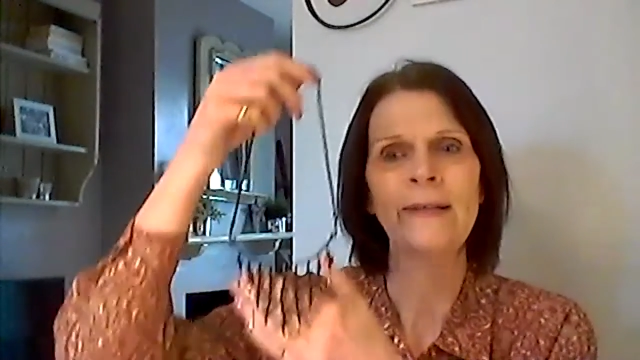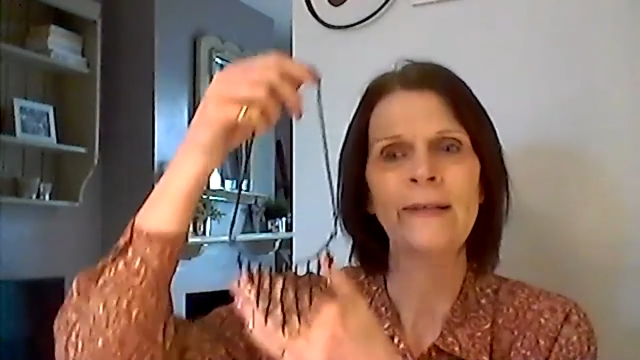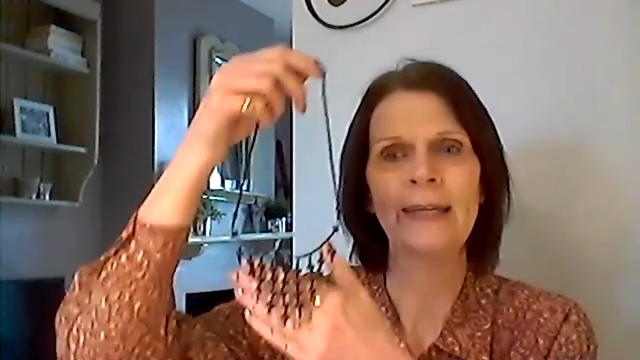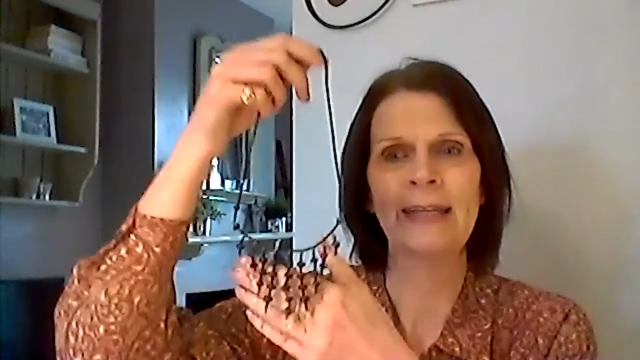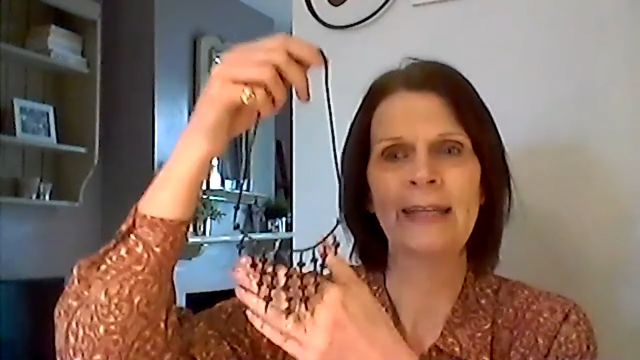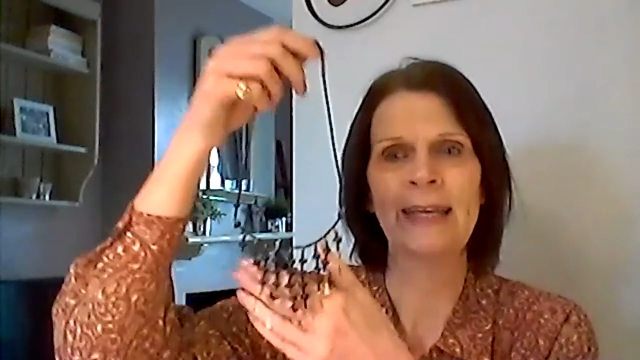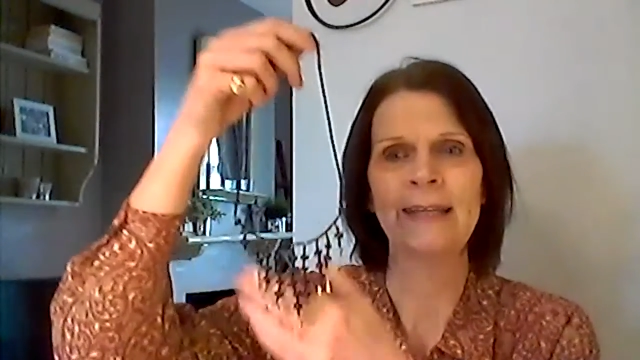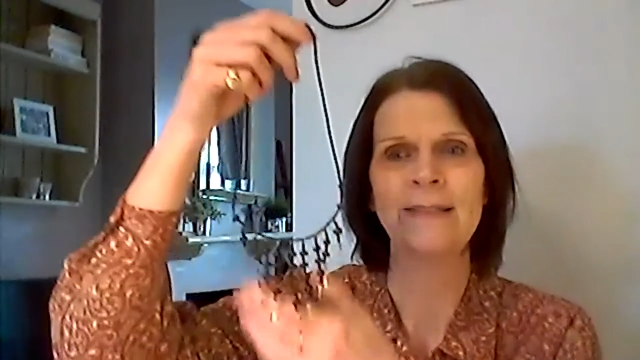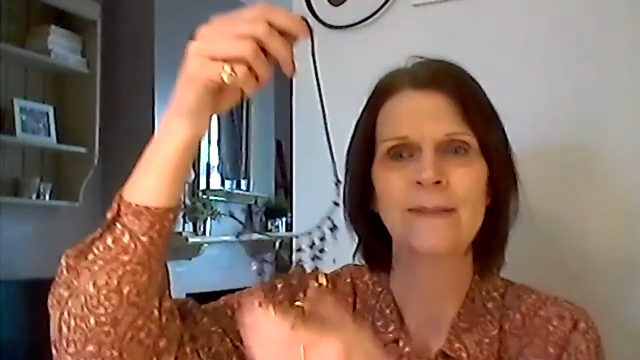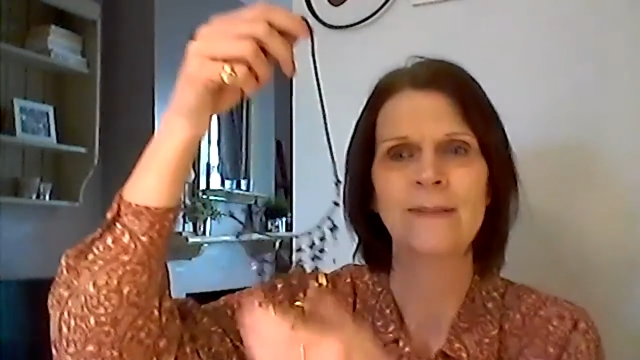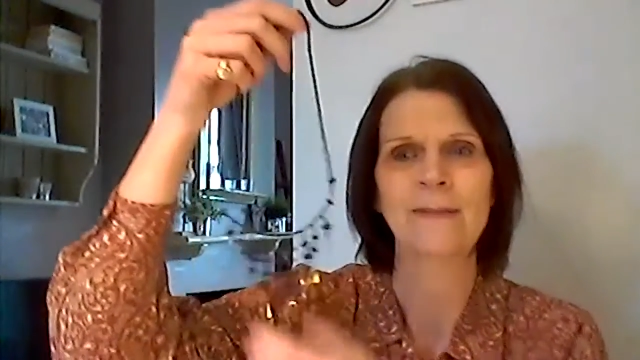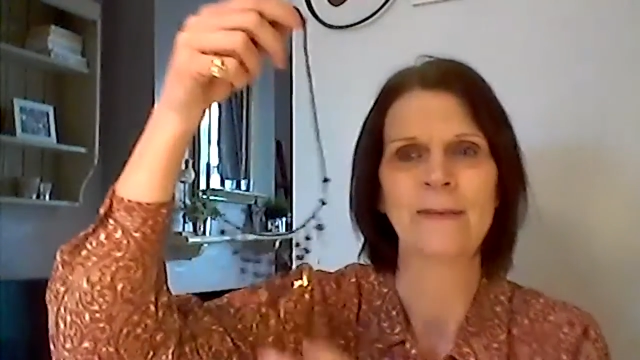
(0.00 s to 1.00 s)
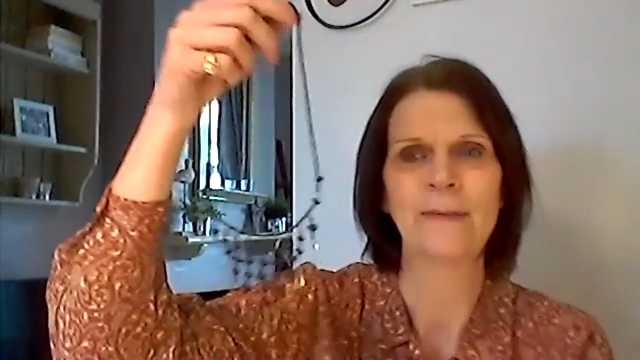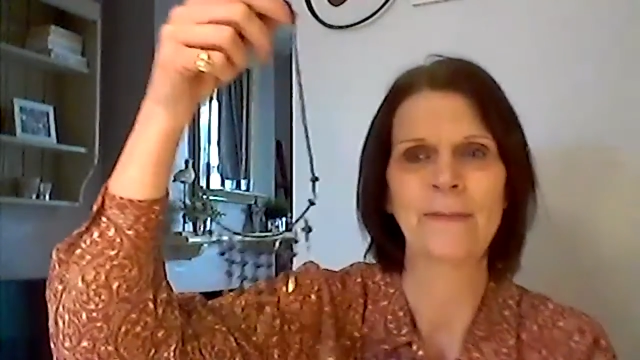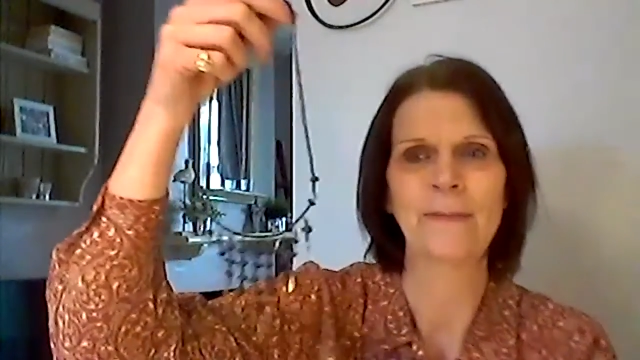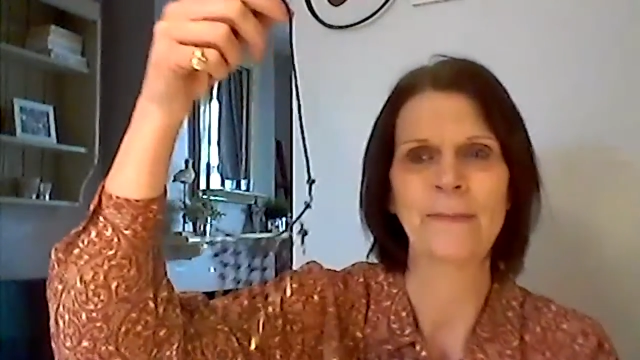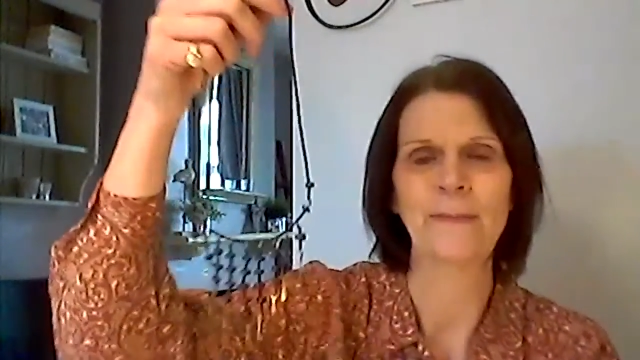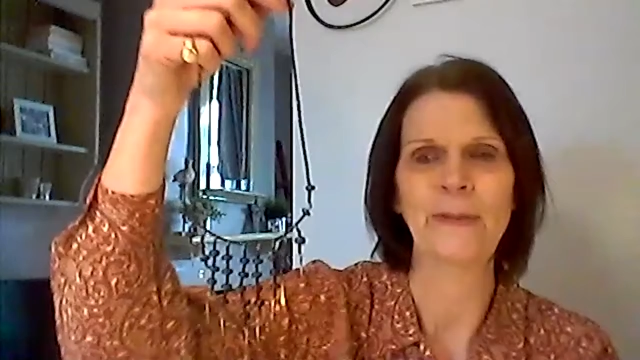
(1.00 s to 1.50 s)
Look at this.
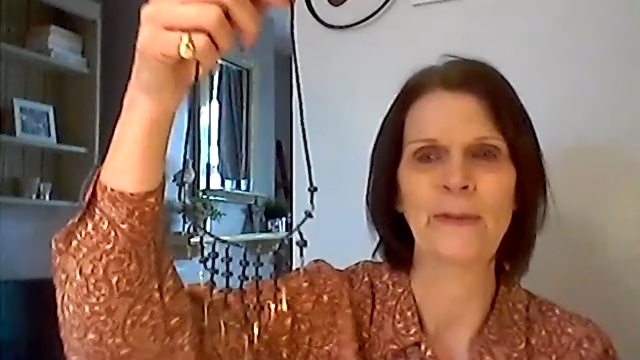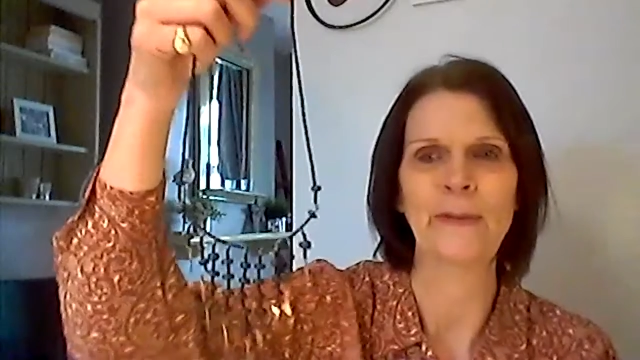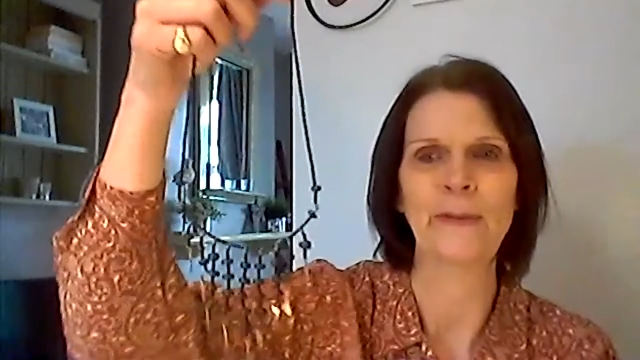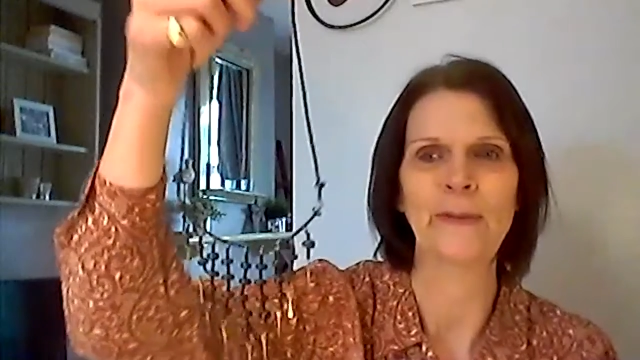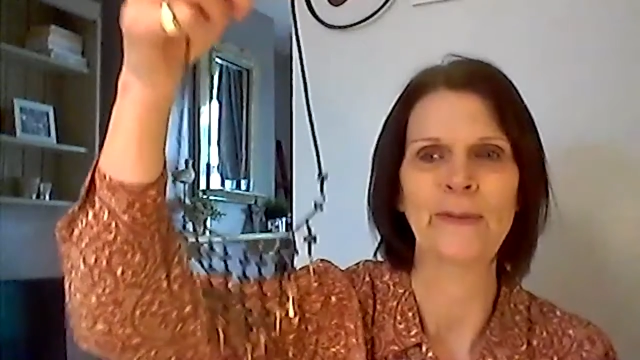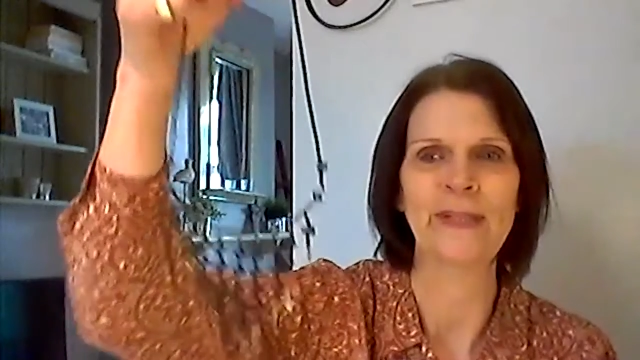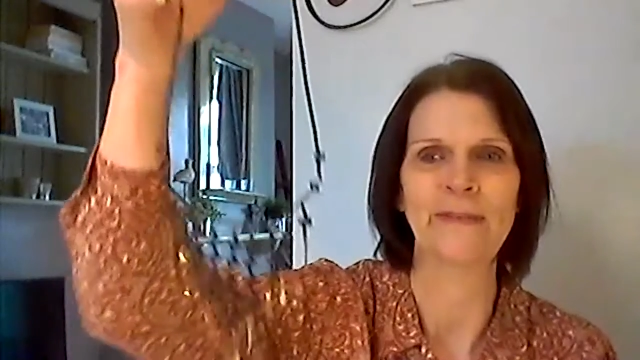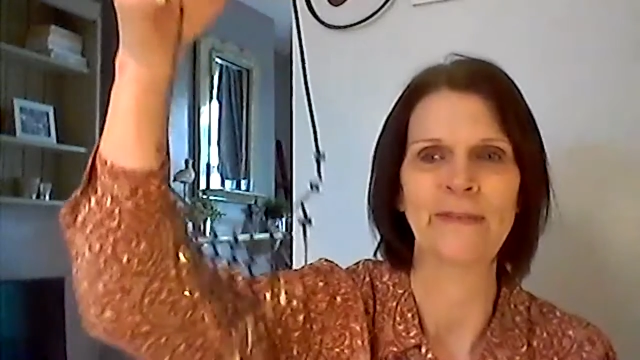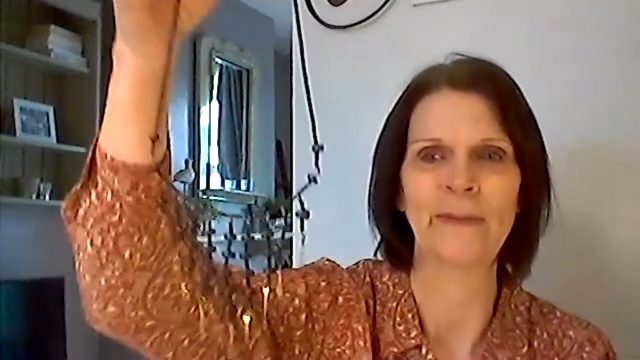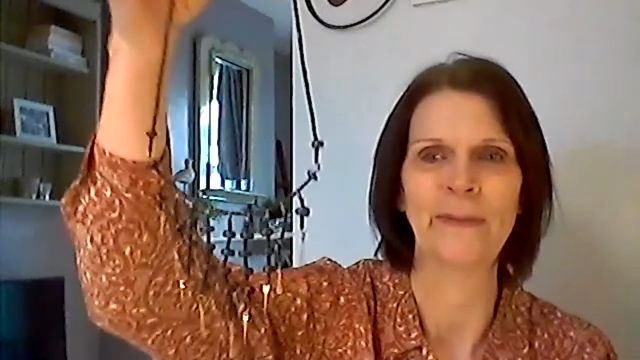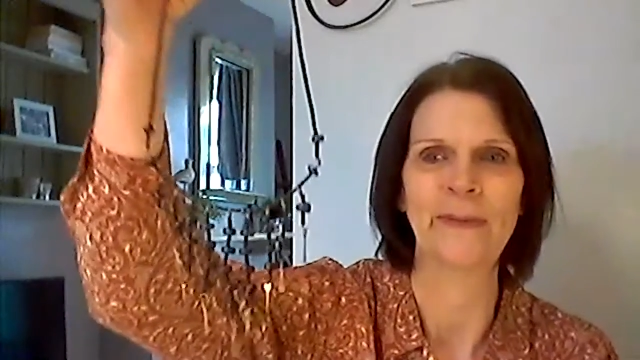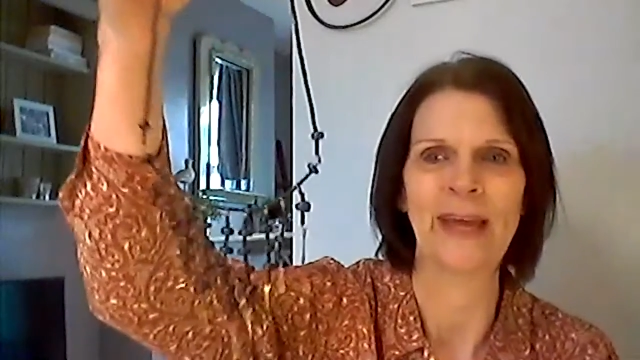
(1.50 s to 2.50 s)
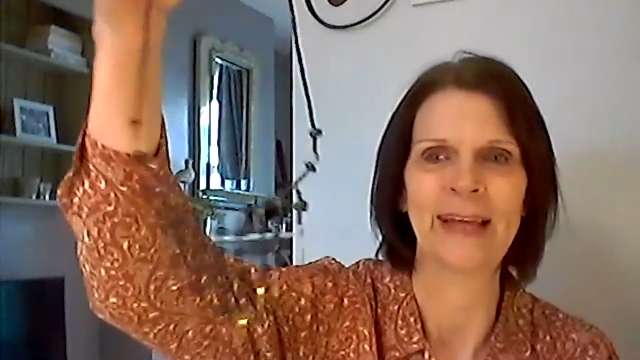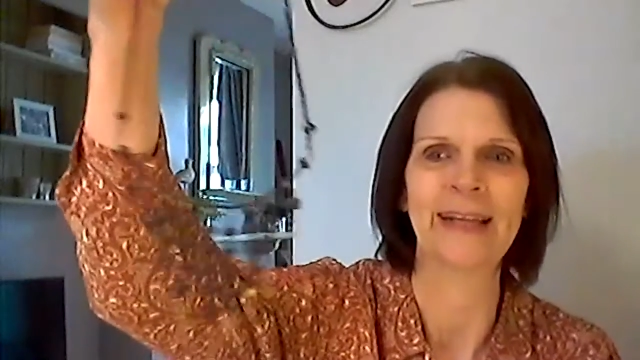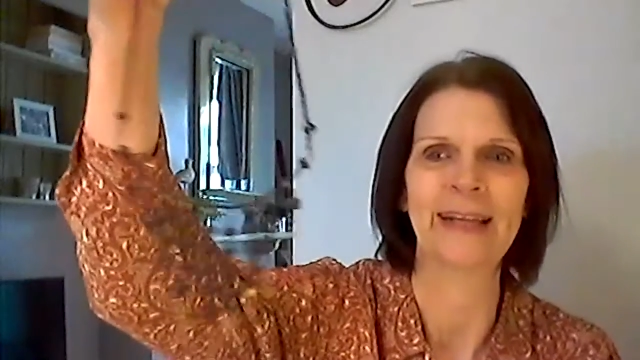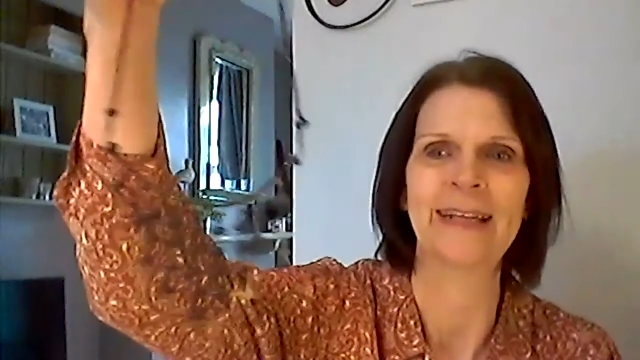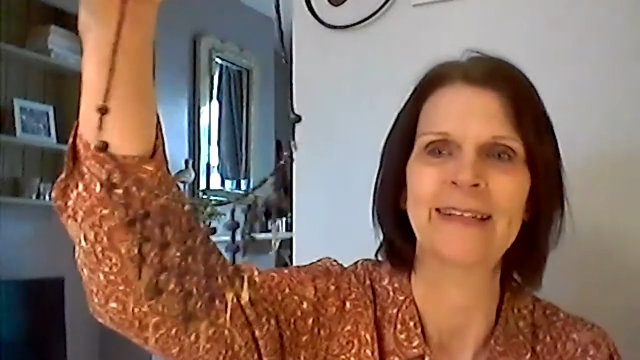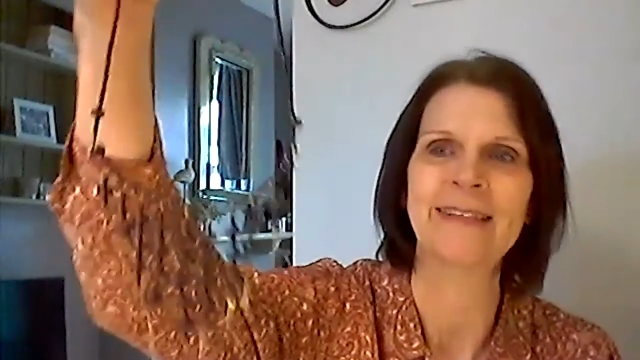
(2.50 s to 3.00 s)
Beautiful
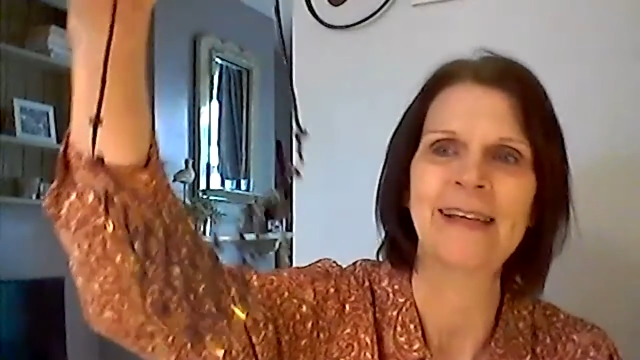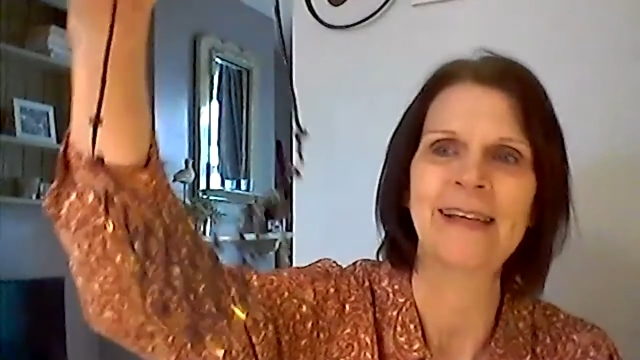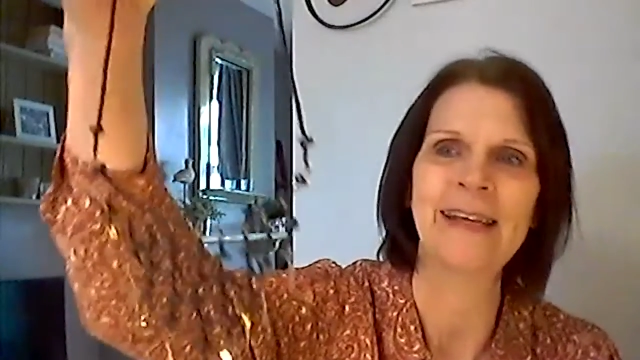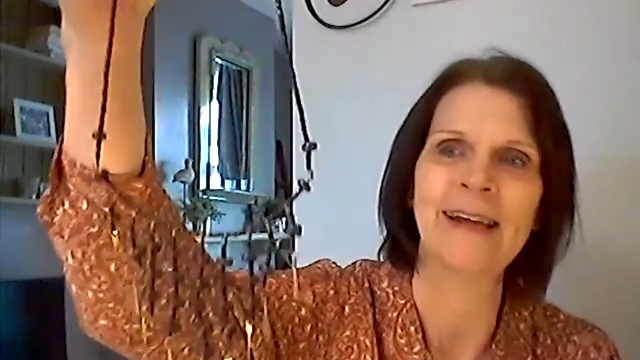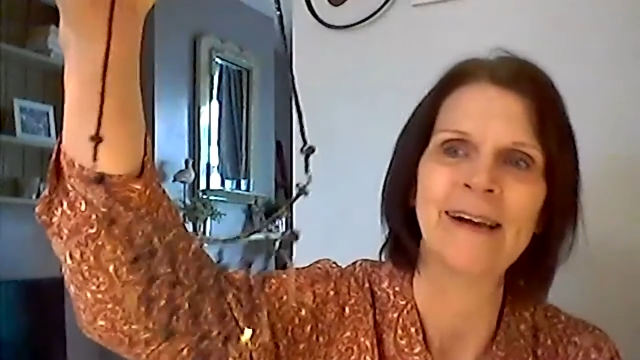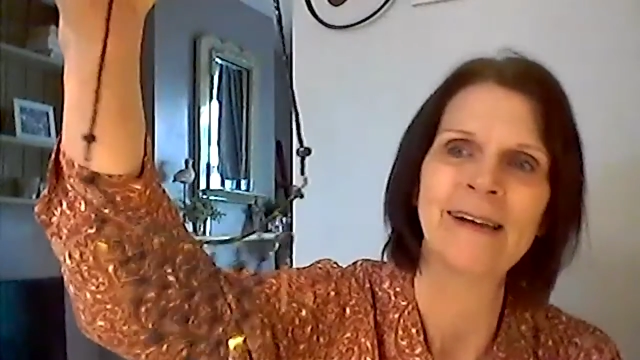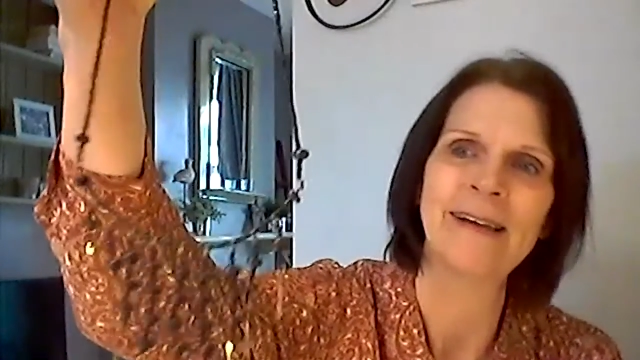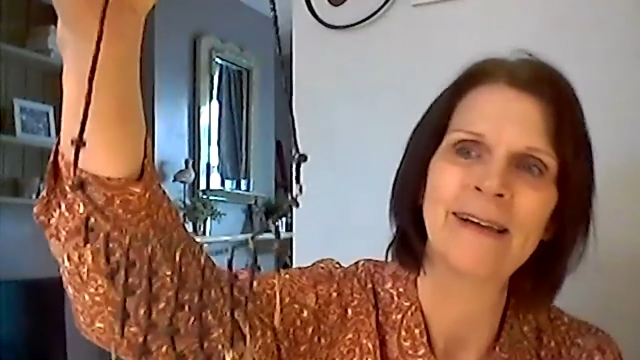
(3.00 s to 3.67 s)
necklace here,